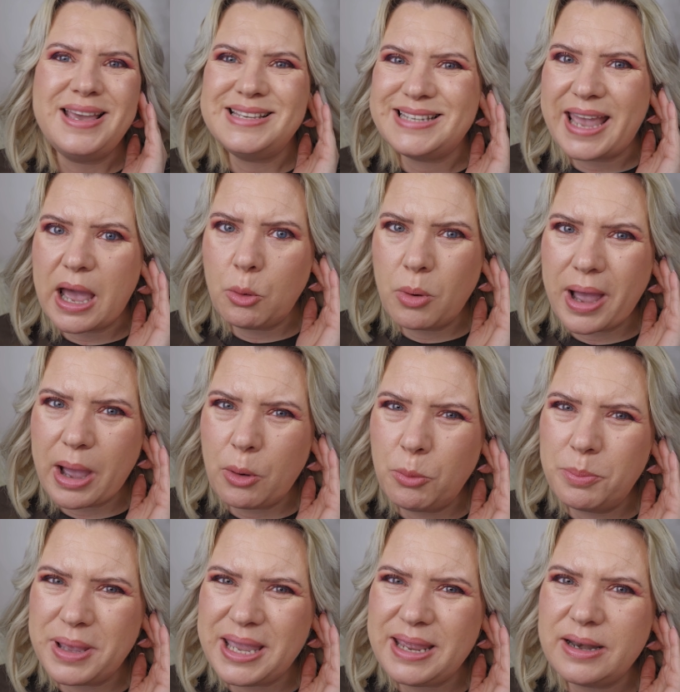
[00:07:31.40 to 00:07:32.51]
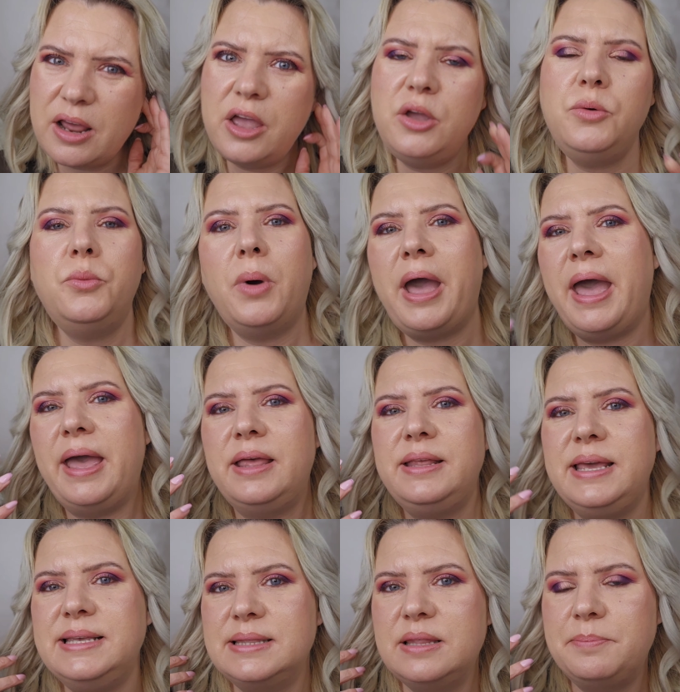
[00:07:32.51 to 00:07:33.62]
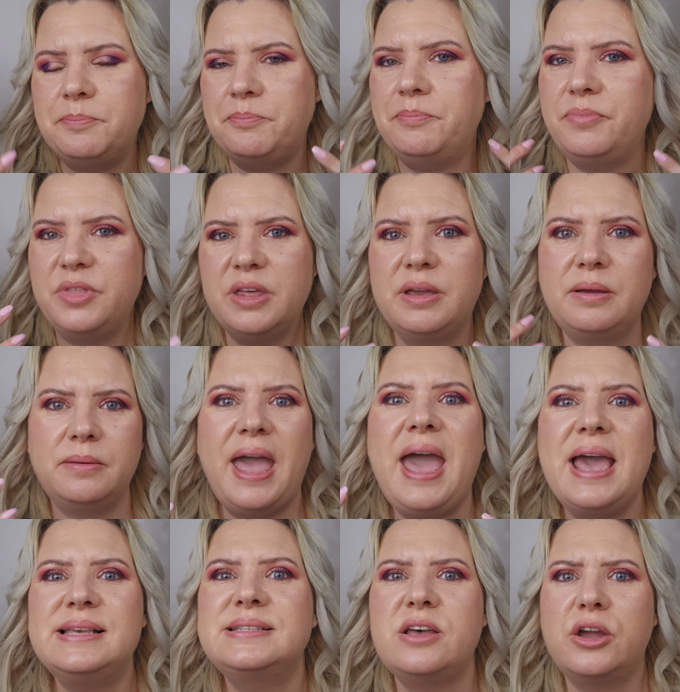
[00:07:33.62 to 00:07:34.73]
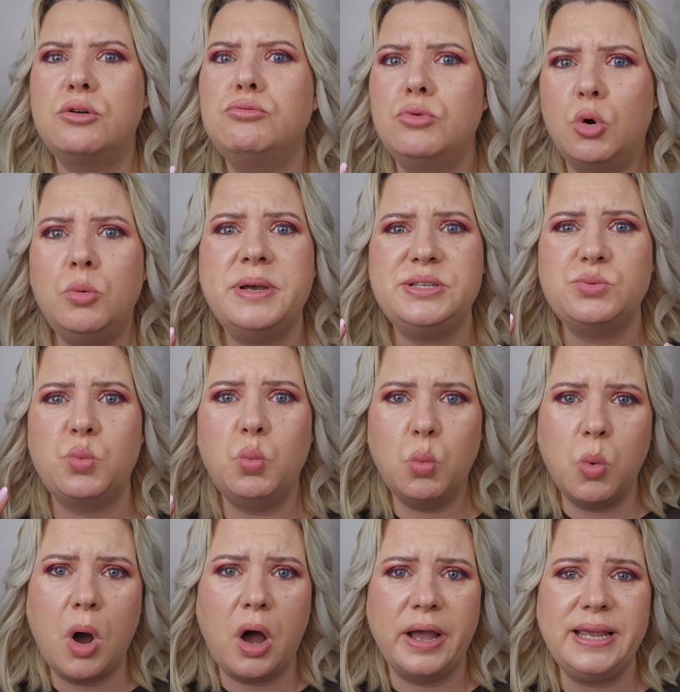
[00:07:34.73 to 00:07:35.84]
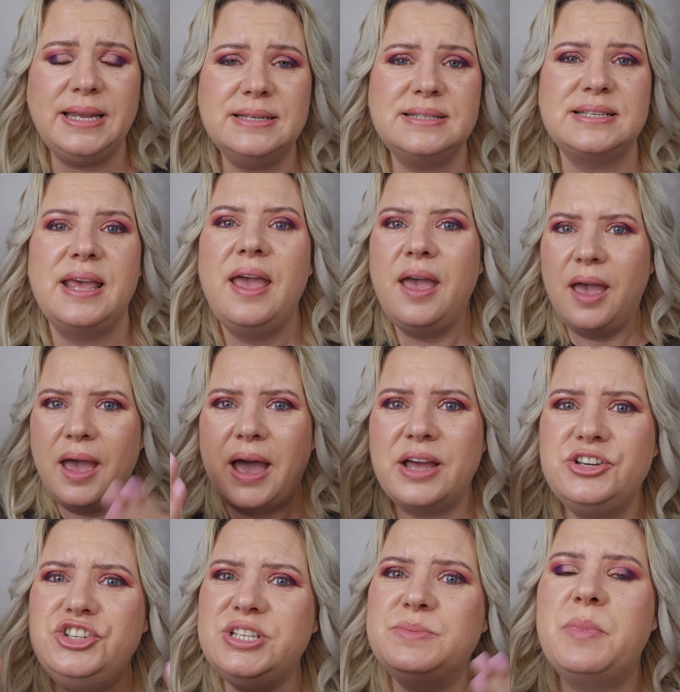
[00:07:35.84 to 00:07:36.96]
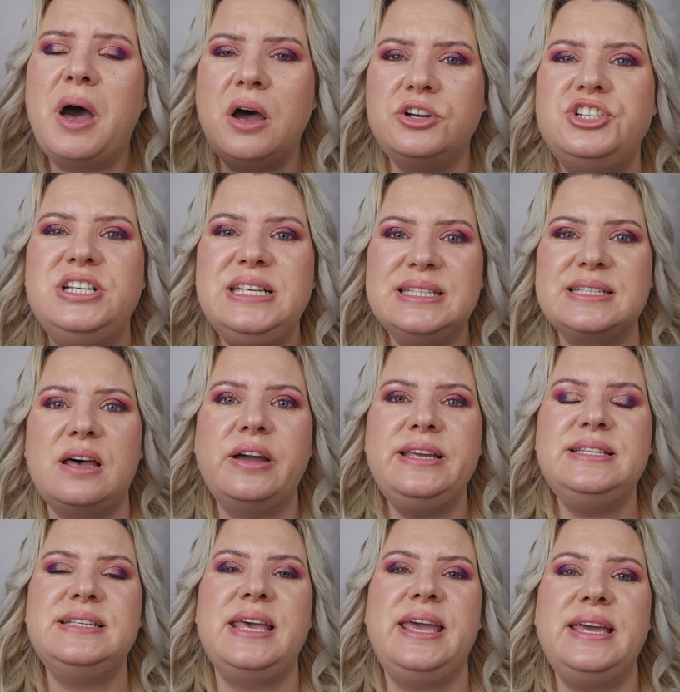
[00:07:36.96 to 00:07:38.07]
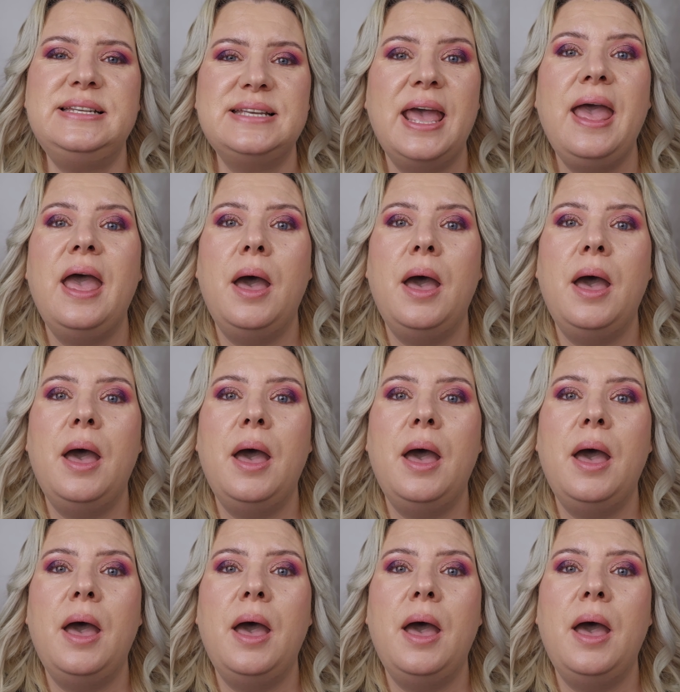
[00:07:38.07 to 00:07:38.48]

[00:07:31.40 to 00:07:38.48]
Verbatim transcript: is it Al- albino where it, the the hair's like almost white and she's partially sighted